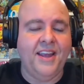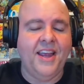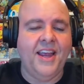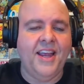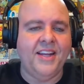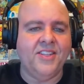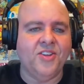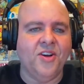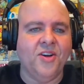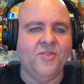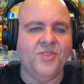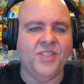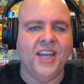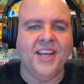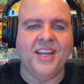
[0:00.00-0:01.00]
And so I
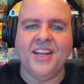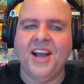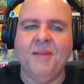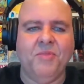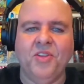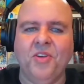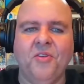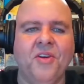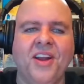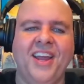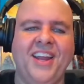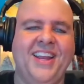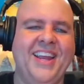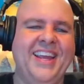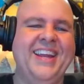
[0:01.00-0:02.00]
was like, I'm doing
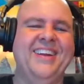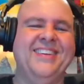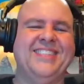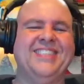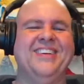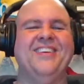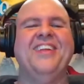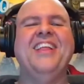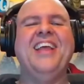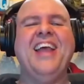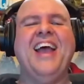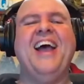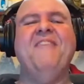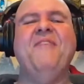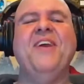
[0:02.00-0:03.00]
it. So
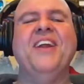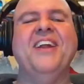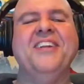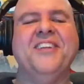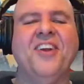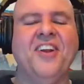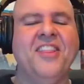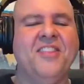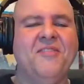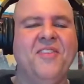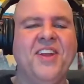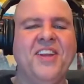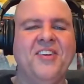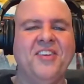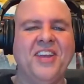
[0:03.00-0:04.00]
I figured I'd turn on the
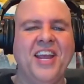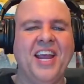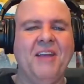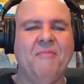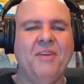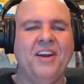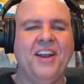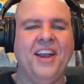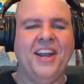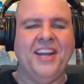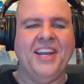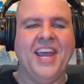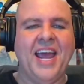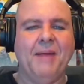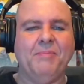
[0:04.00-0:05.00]
video camera and
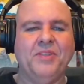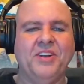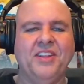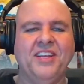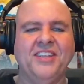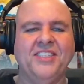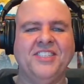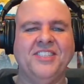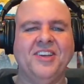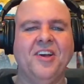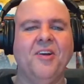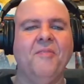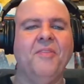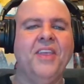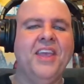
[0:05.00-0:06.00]
capture this.
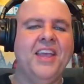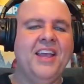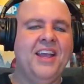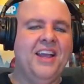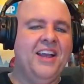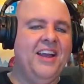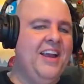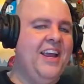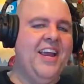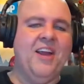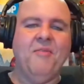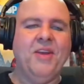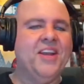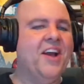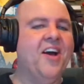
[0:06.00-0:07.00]
So
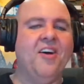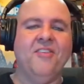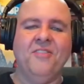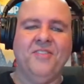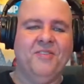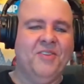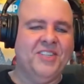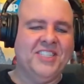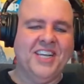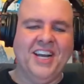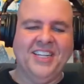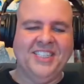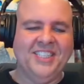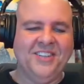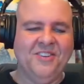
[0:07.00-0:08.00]
here we go. Let's
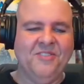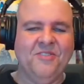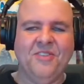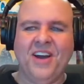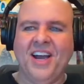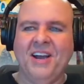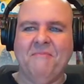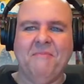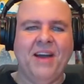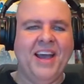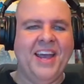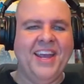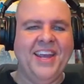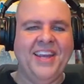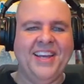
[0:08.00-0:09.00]
cut to
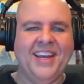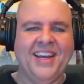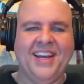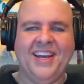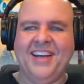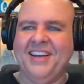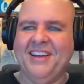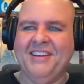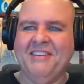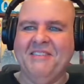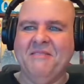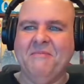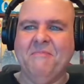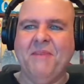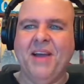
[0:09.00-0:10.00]

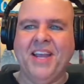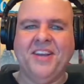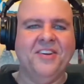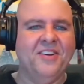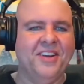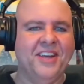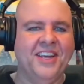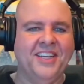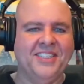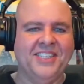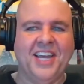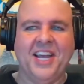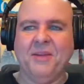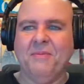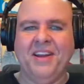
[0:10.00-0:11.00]
my cooking
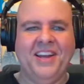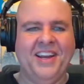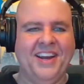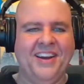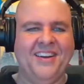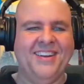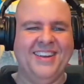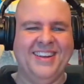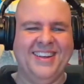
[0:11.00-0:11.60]
segment here.